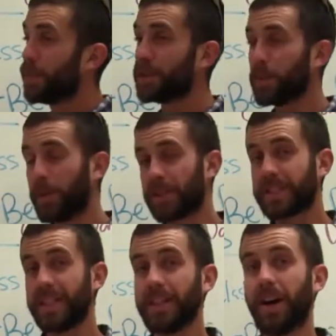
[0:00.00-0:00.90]
put your
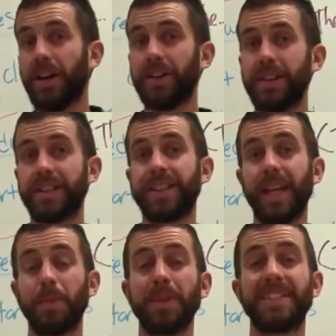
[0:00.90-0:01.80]
books in underneath the
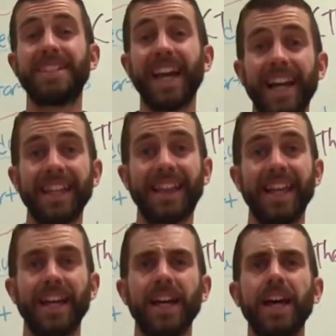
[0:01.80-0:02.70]
table. The second
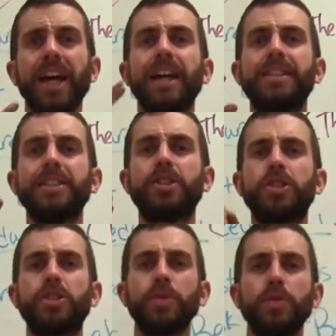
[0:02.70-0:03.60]
thing is as
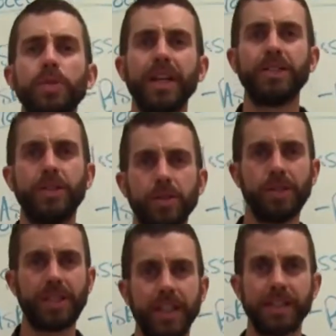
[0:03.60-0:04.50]
soon as you
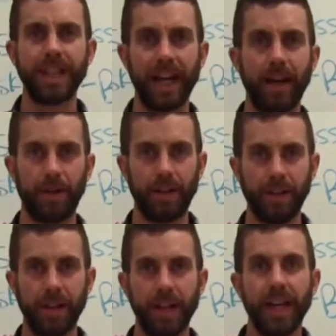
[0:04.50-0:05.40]
sit down
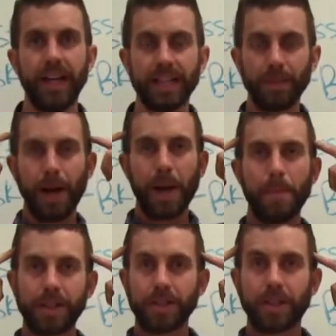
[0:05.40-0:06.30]
is my
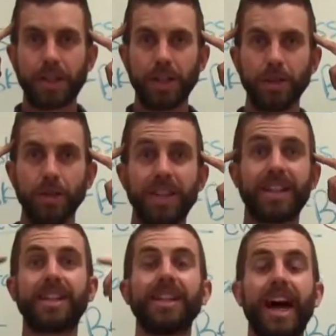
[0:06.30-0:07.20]
mental cue that
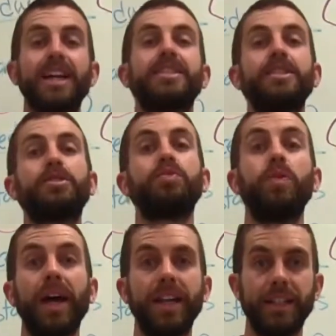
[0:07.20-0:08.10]
the class is
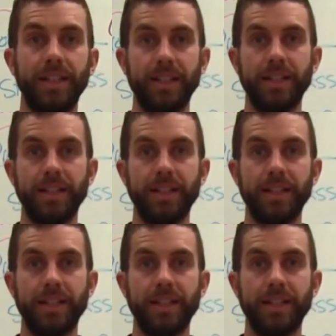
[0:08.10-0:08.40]
ready.